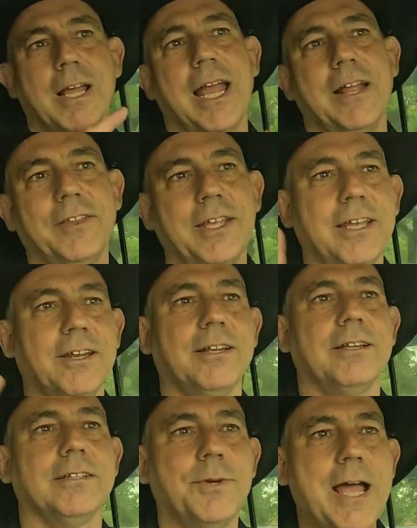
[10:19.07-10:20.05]
and
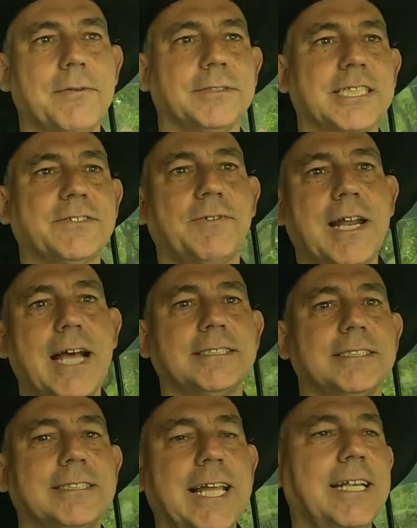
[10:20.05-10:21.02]
then we have a Six Flags
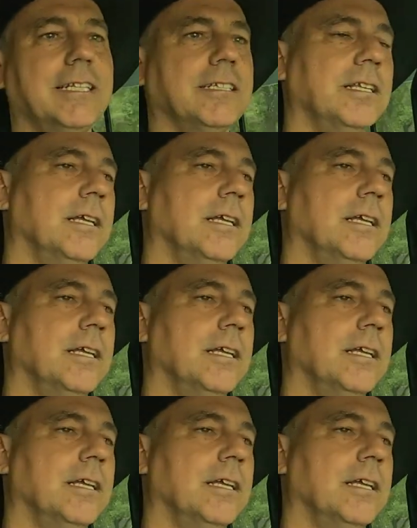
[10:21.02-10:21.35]
in Dayton.